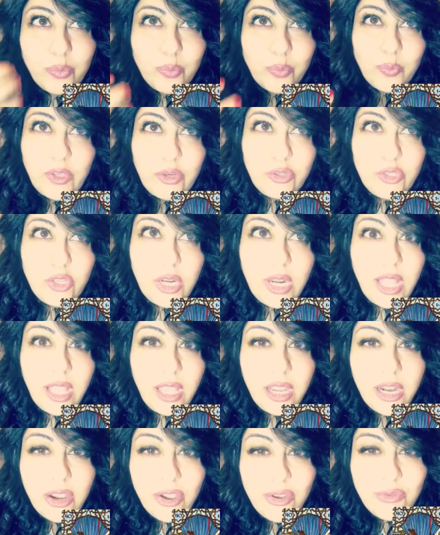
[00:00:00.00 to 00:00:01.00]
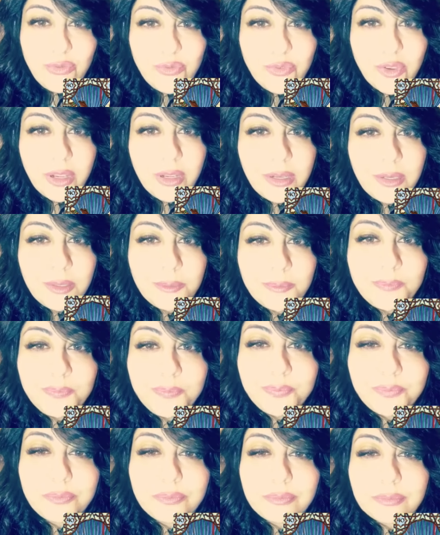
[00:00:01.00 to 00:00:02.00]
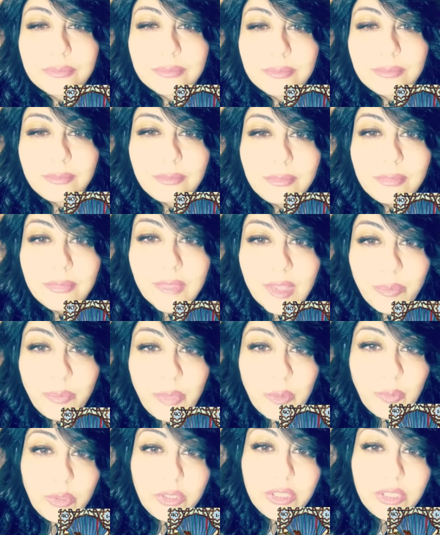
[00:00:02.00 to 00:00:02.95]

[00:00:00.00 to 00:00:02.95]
There's a lot of people